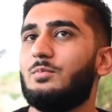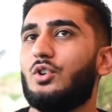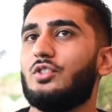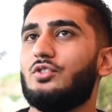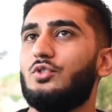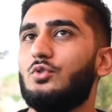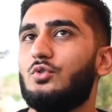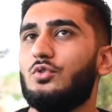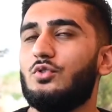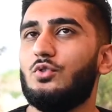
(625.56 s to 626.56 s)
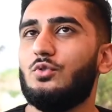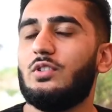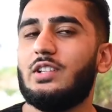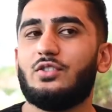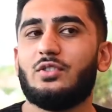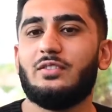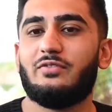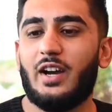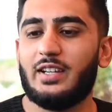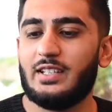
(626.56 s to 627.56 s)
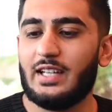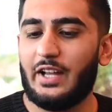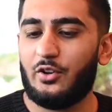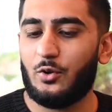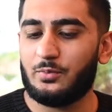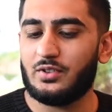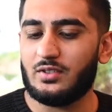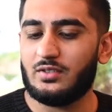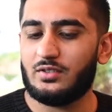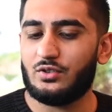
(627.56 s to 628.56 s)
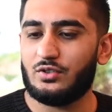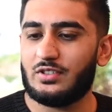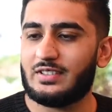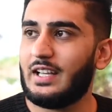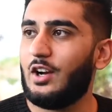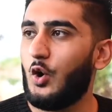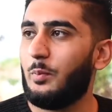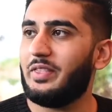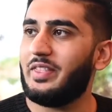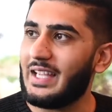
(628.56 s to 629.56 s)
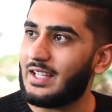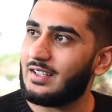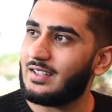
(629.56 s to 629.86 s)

because you literally finally had an option to just sit at home and think.